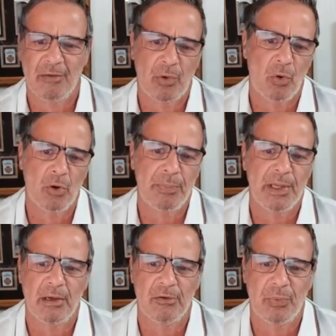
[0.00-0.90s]
gold
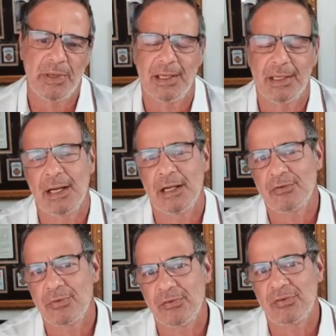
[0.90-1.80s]
because we cannot
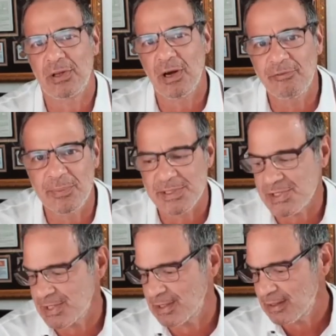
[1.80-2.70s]
trust governments."
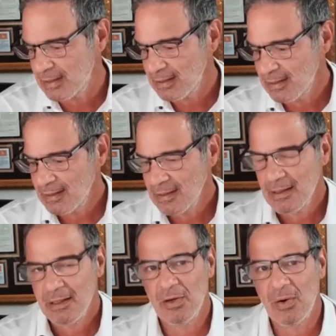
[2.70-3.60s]
And
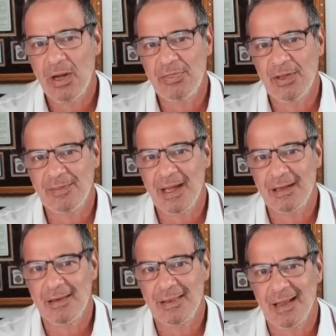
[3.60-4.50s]
I think
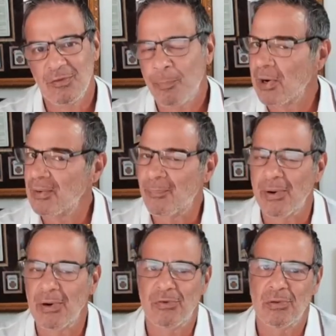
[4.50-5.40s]
that that's part and
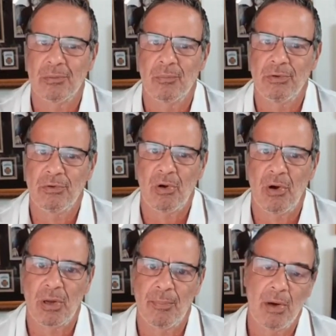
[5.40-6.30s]
parcel when you
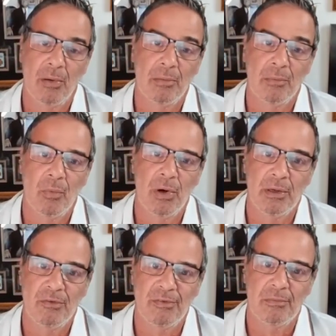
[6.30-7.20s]
talk about what
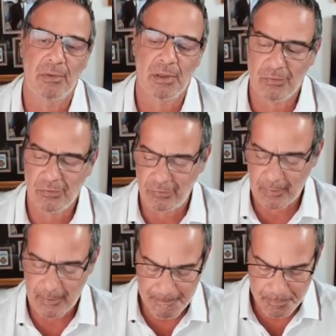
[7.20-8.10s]
is
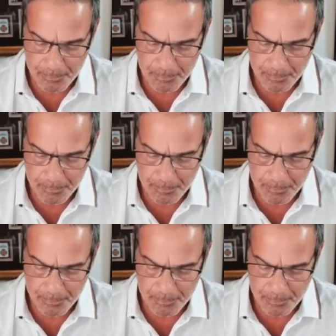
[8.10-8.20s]
the